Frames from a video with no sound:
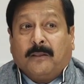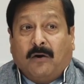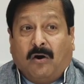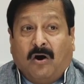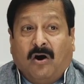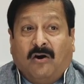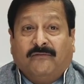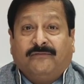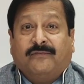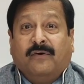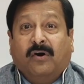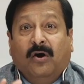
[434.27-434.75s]

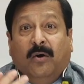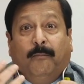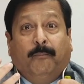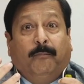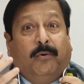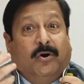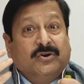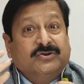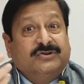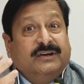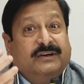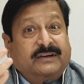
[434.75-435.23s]
of
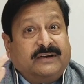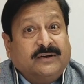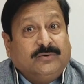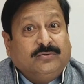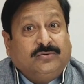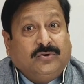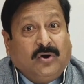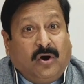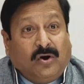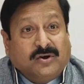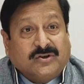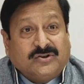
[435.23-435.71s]

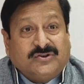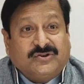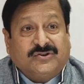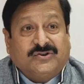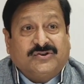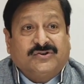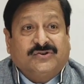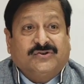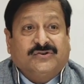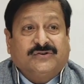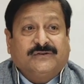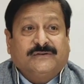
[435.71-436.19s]
positive
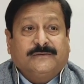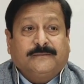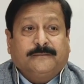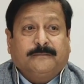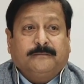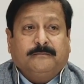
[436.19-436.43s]
thoughts.